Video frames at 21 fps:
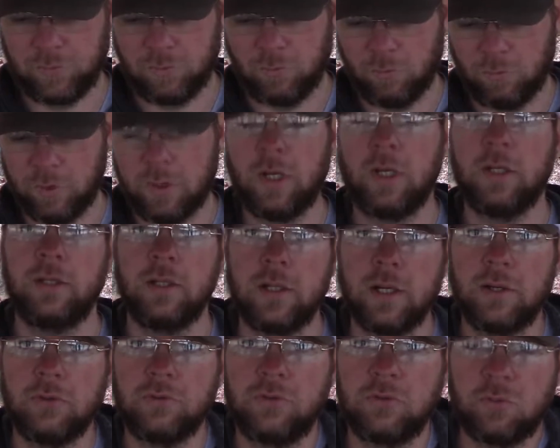when nothing
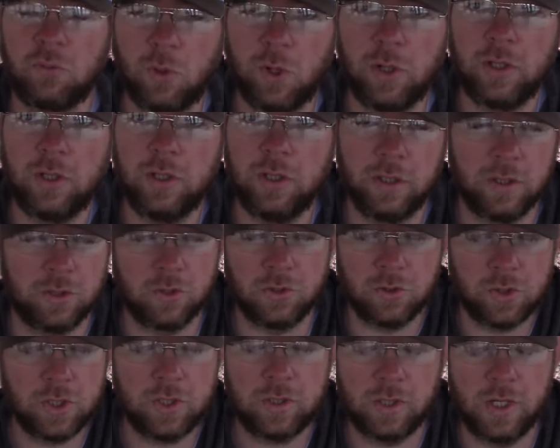else is working and you
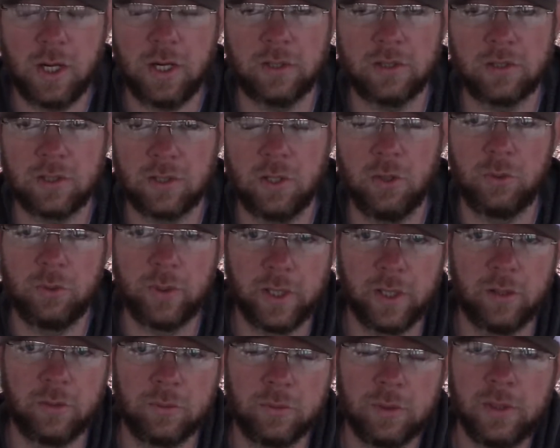just got to slow
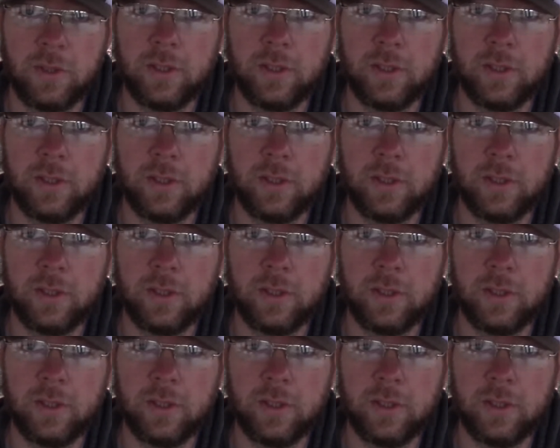down,